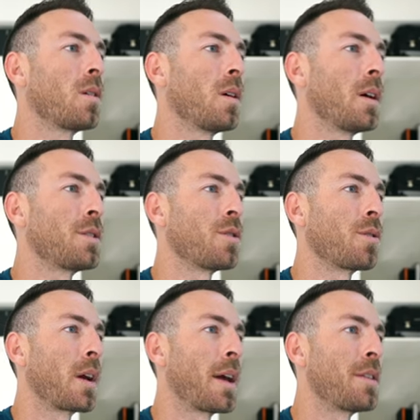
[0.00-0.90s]
That's
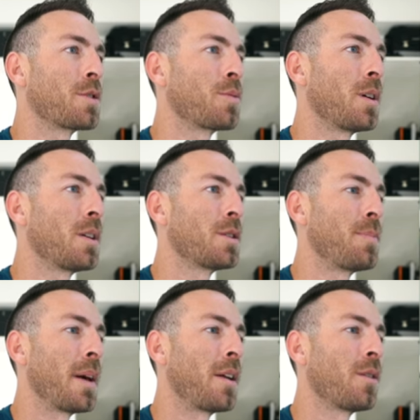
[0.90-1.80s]
okay. This one's
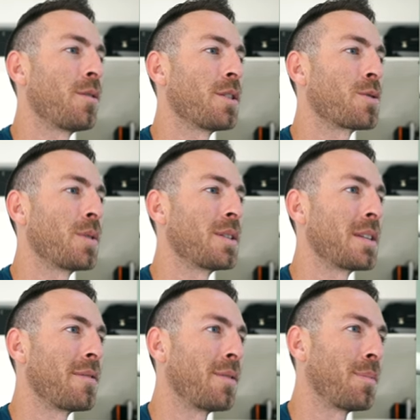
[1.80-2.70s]
better. This one's
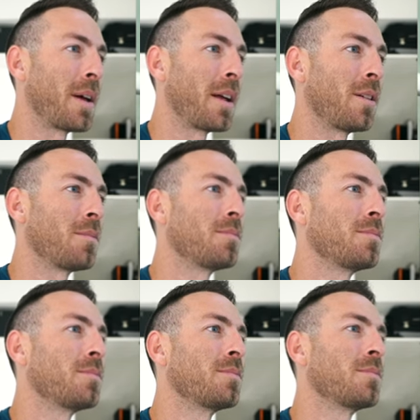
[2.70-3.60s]
even better.
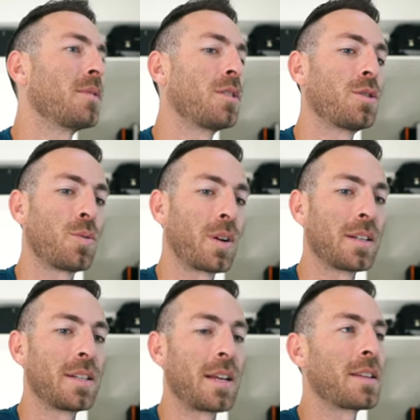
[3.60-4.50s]
So we're
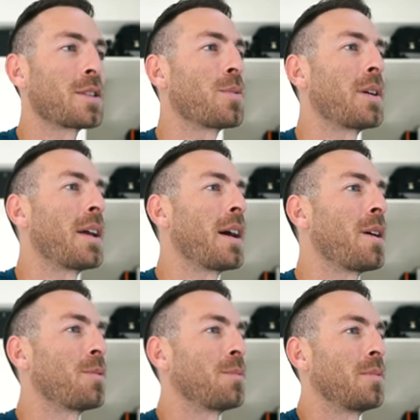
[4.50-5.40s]
gonna take this one
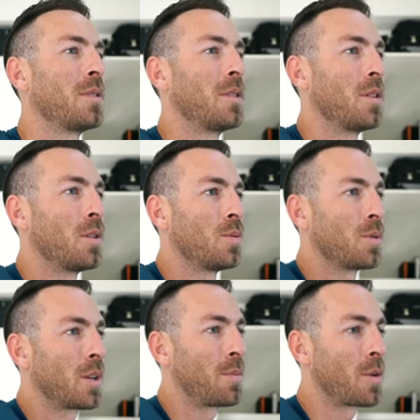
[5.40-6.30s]
out.
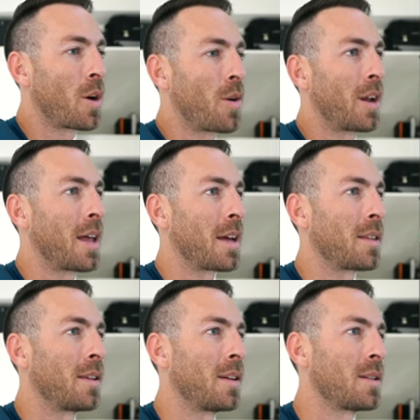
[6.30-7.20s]
We'll keep going. I like
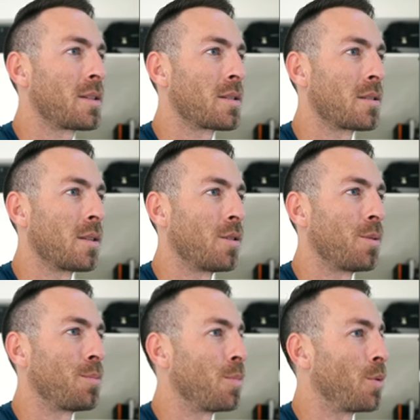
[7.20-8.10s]
this.
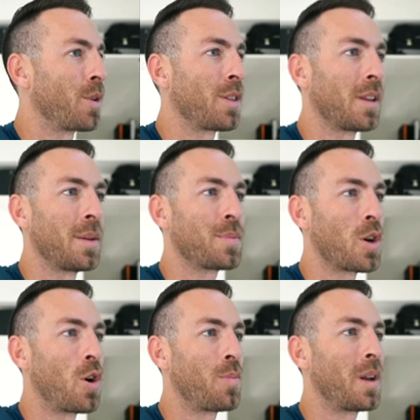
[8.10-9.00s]
Oh, but with the lips
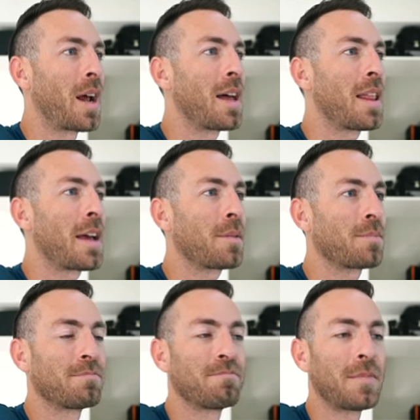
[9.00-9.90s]
open. I
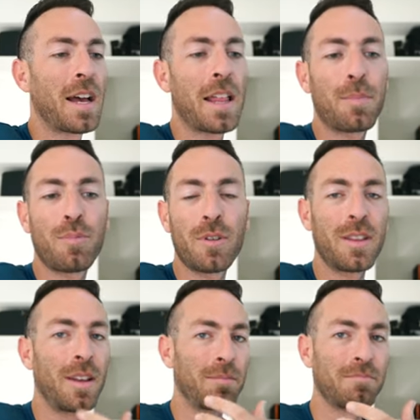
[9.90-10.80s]
like
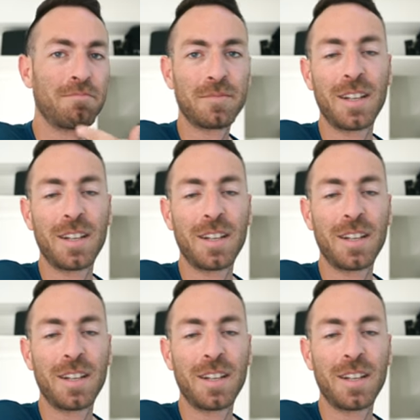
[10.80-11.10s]
breathing.